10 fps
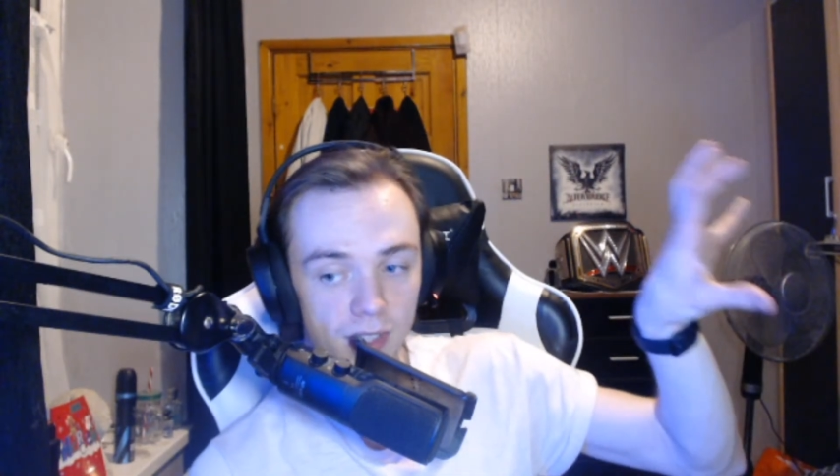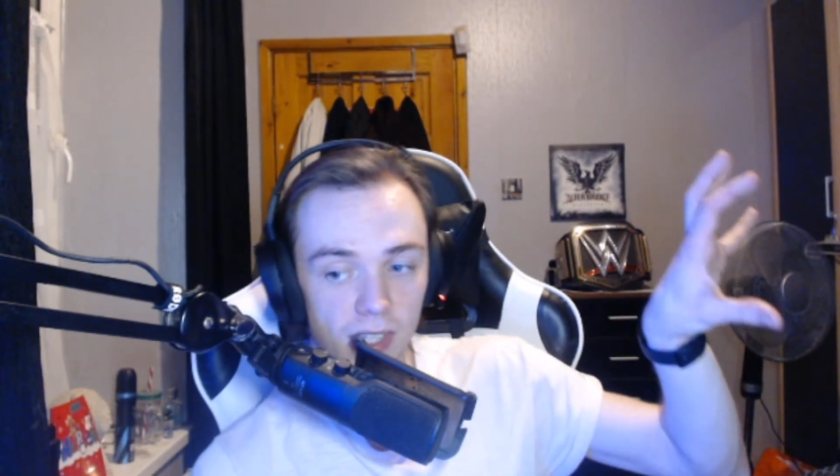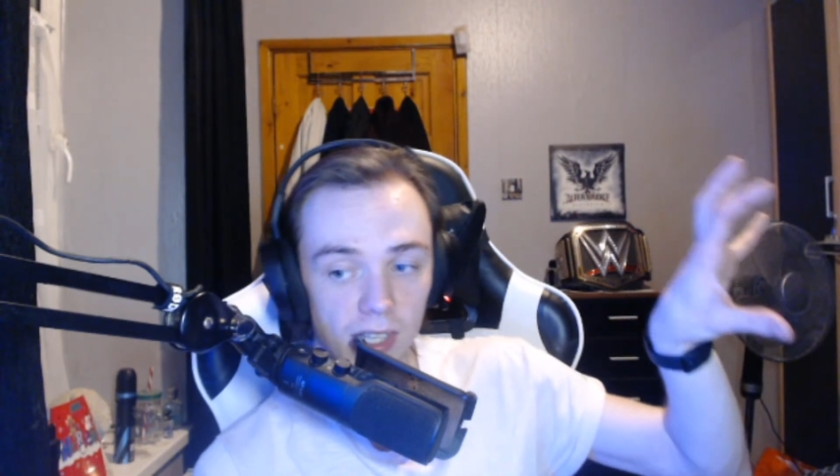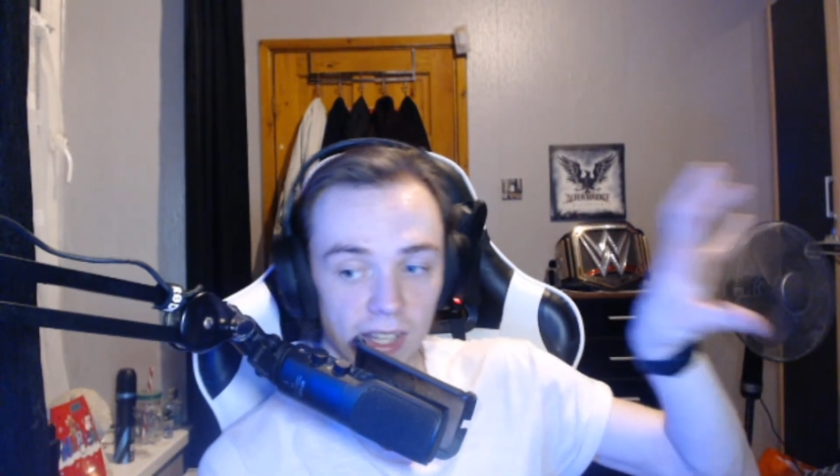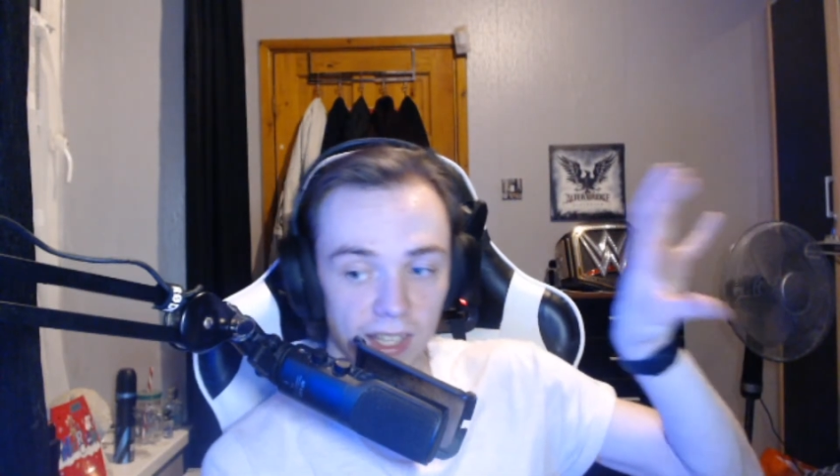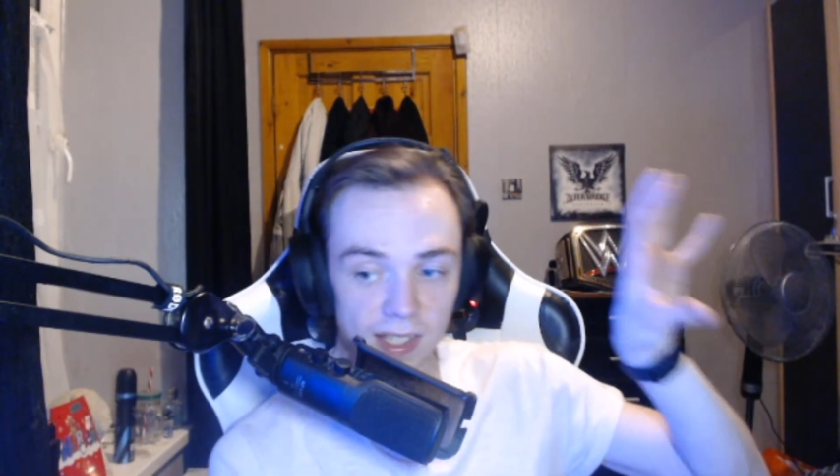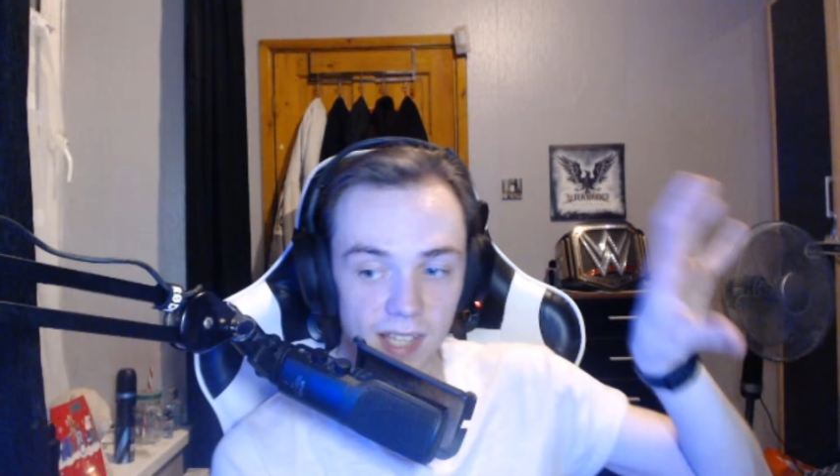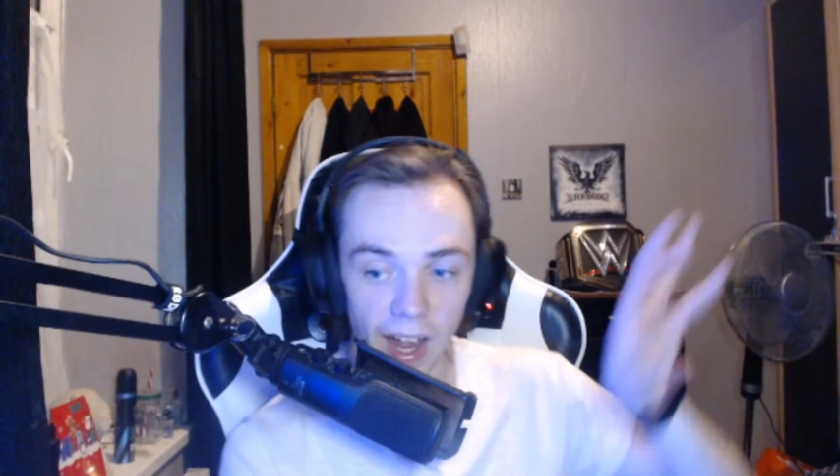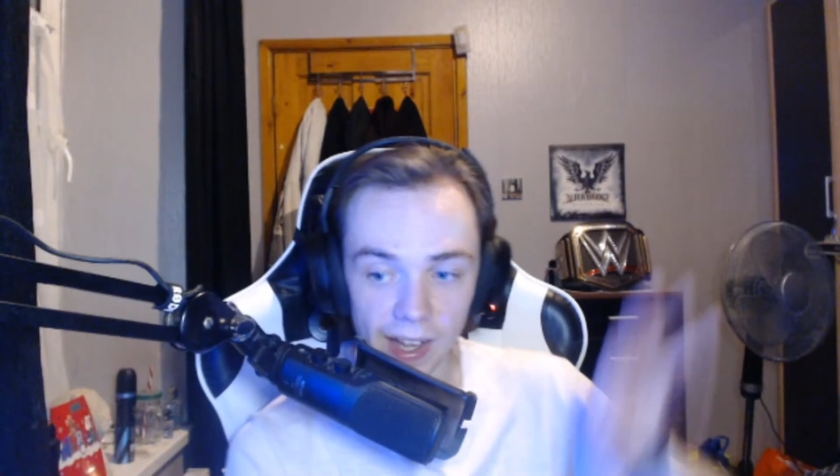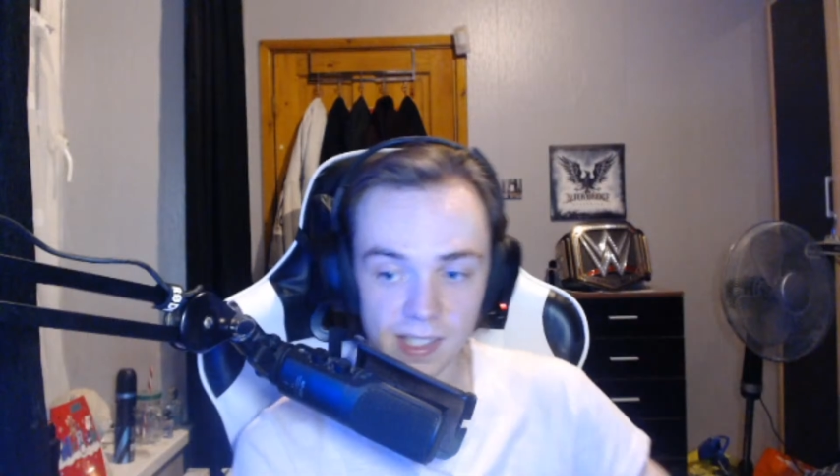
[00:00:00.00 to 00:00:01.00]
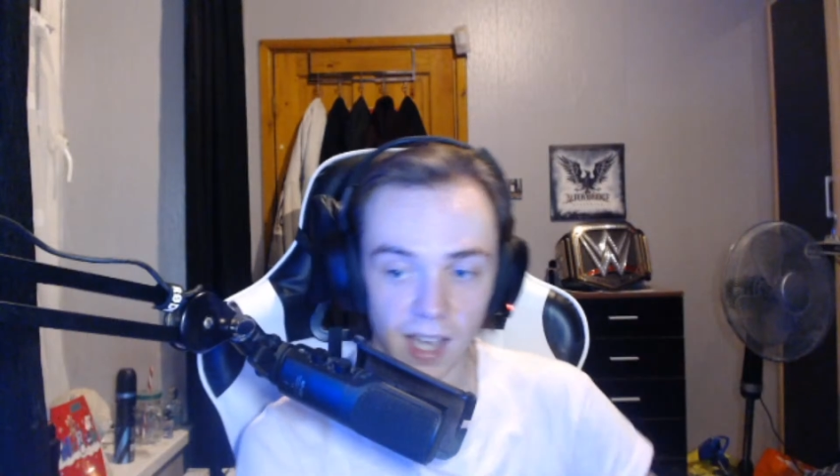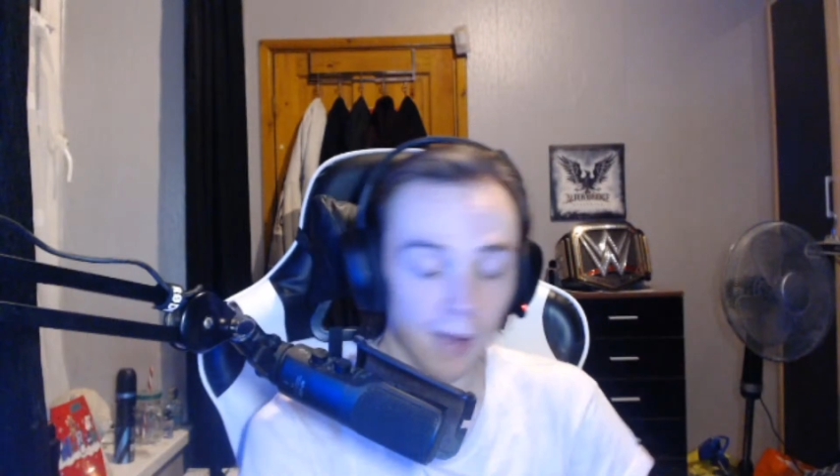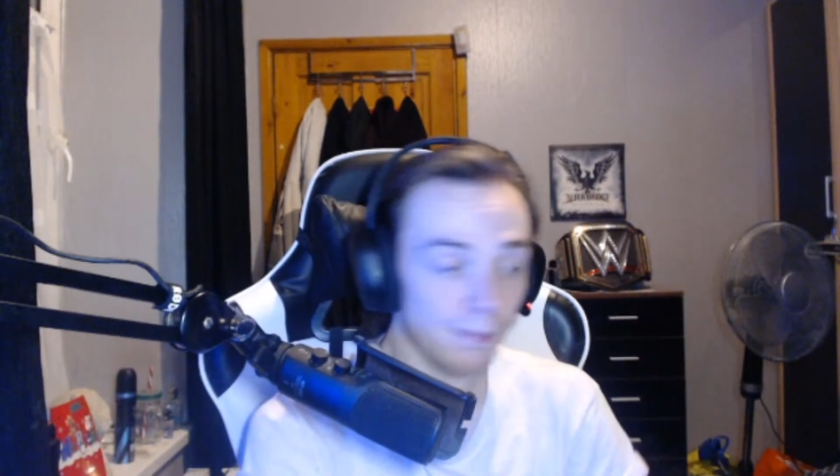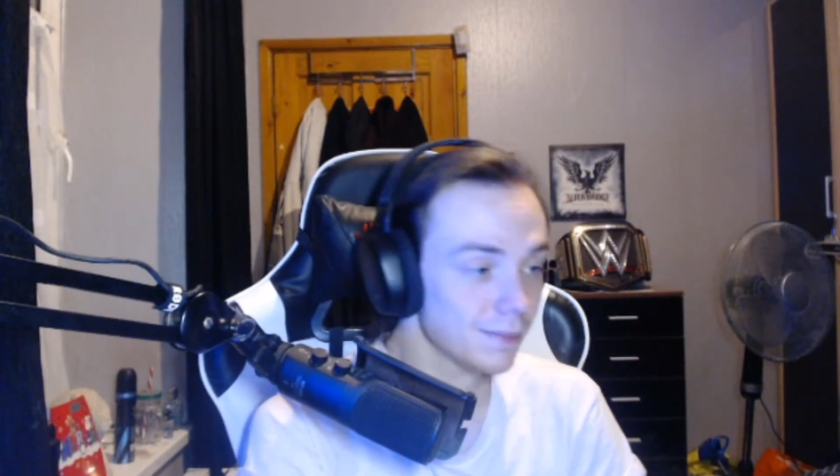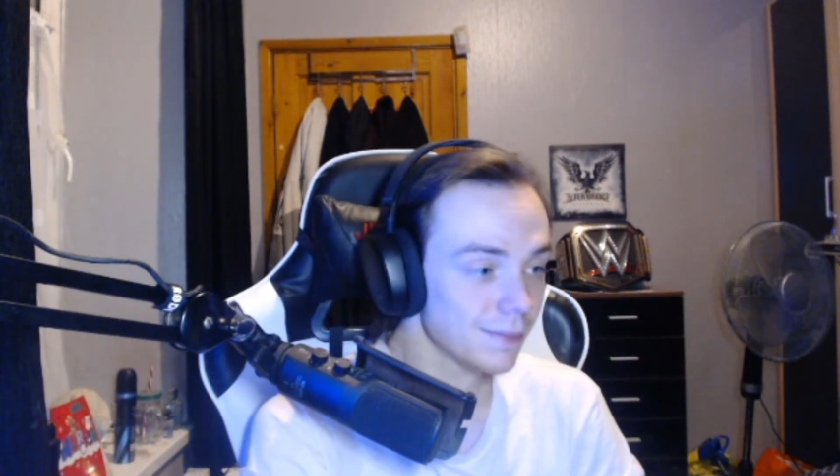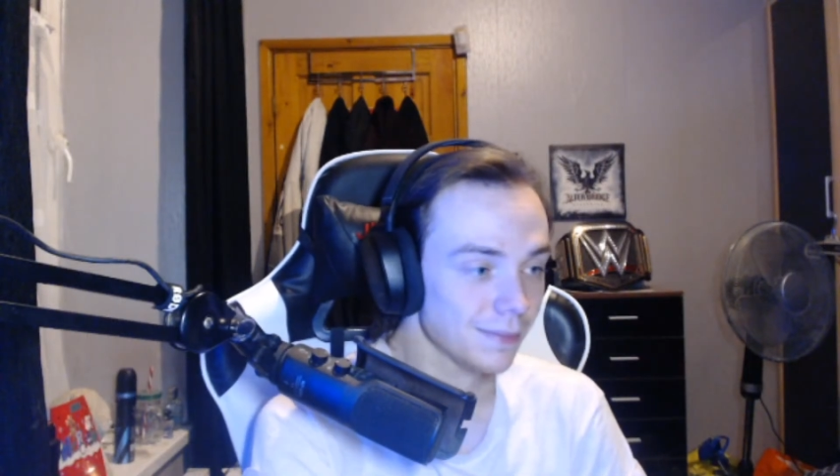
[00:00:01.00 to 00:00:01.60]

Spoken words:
see the entire time.